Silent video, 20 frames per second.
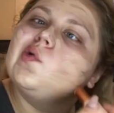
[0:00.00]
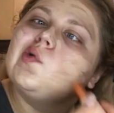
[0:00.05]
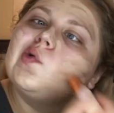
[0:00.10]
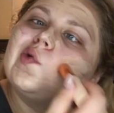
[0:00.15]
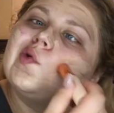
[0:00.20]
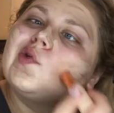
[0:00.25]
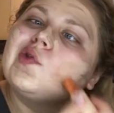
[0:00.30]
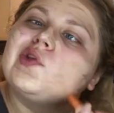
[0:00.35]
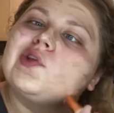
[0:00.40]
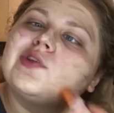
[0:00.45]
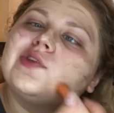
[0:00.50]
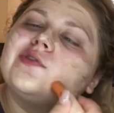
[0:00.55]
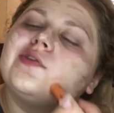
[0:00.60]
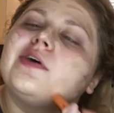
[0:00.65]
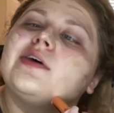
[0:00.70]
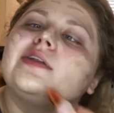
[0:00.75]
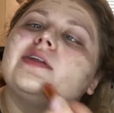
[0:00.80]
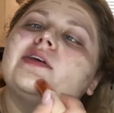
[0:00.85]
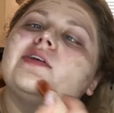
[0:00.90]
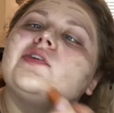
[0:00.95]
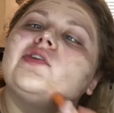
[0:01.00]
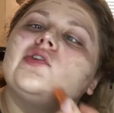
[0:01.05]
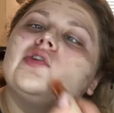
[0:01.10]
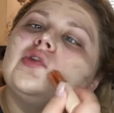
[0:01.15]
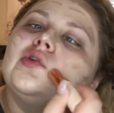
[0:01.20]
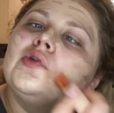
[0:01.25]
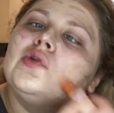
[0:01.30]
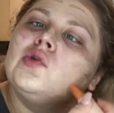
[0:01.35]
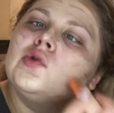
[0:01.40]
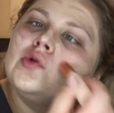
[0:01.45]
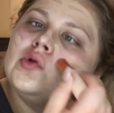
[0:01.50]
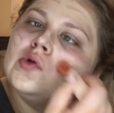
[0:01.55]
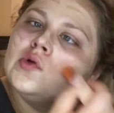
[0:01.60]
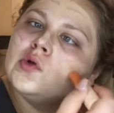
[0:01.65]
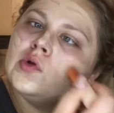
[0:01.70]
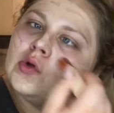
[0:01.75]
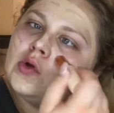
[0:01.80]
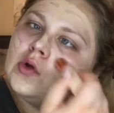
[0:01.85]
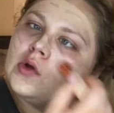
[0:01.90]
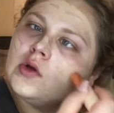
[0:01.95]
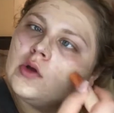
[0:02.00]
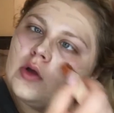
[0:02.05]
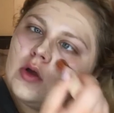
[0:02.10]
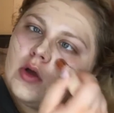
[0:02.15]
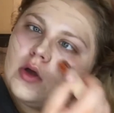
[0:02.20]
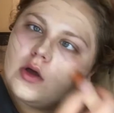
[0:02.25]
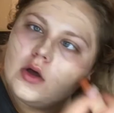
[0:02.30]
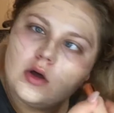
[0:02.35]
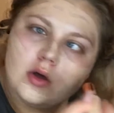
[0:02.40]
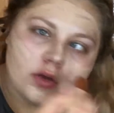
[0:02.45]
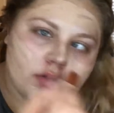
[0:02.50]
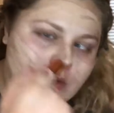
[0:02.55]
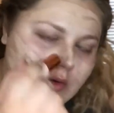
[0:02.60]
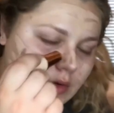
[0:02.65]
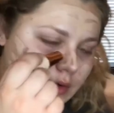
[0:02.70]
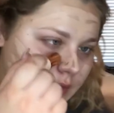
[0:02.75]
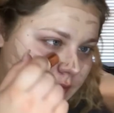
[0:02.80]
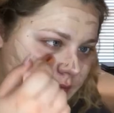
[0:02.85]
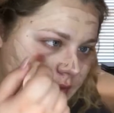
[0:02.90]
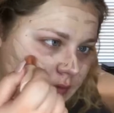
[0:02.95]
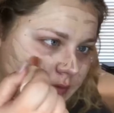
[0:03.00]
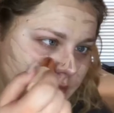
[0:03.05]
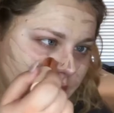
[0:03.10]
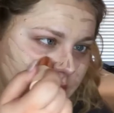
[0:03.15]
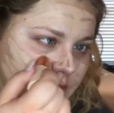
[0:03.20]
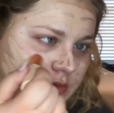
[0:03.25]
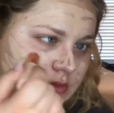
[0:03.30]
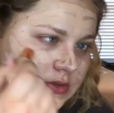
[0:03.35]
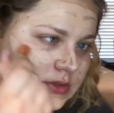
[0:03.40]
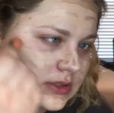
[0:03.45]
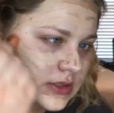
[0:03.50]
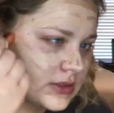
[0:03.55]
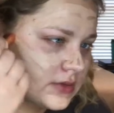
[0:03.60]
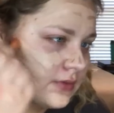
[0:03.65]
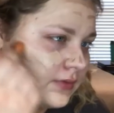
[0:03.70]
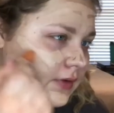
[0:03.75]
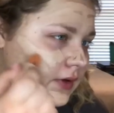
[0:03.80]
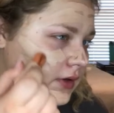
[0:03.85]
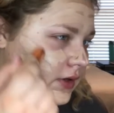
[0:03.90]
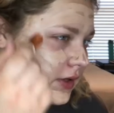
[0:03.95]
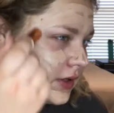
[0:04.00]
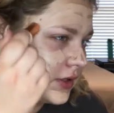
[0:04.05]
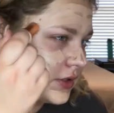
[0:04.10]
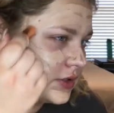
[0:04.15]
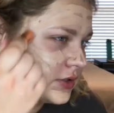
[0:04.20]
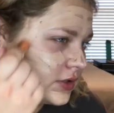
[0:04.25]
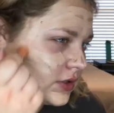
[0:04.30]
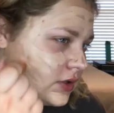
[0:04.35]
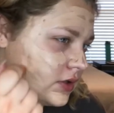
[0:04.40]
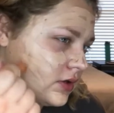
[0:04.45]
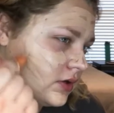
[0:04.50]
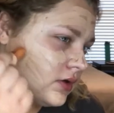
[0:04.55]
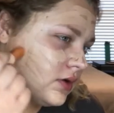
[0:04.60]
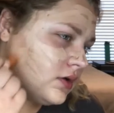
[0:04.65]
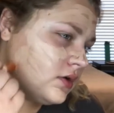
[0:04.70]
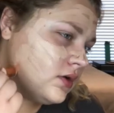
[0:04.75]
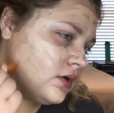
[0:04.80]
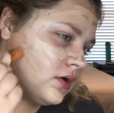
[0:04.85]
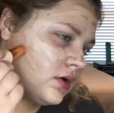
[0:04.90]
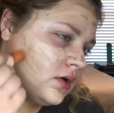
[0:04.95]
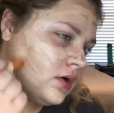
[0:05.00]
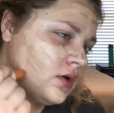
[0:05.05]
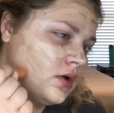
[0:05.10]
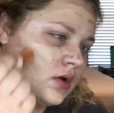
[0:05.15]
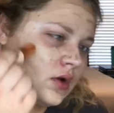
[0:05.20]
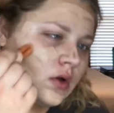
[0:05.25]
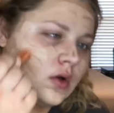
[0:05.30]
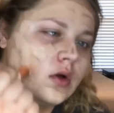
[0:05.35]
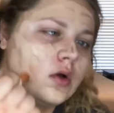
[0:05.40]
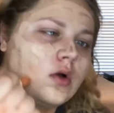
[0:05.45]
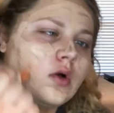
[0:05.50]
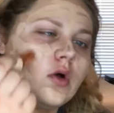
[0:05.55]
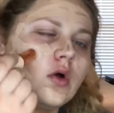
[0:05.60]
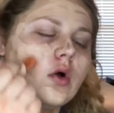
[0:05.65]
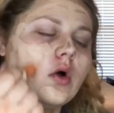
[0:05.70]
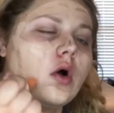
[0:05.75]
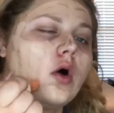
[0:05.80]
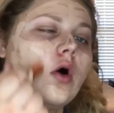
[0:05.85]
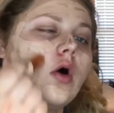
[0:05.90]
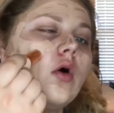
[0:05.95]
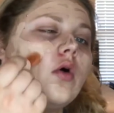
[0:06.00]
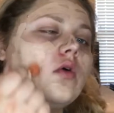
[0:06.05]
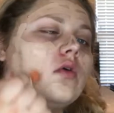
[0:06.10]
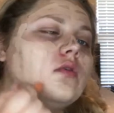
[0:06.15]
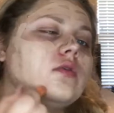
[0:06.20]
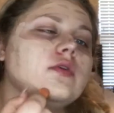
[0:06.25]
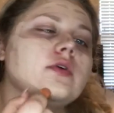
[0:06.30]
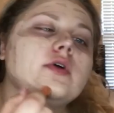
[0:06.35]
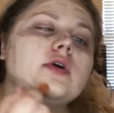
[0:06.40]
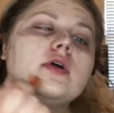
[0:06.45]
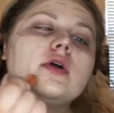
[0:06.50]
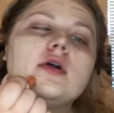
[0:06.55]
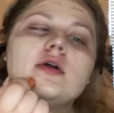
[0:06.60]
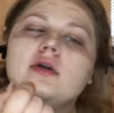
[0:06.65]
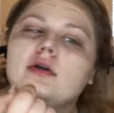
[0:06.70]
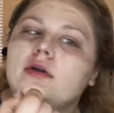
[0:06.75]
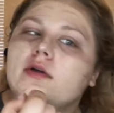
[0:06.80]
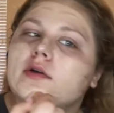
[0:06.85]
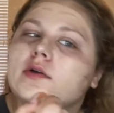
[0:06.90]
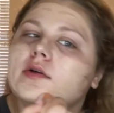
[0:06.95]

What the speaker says: with this foundation. Although I've never used this foundation over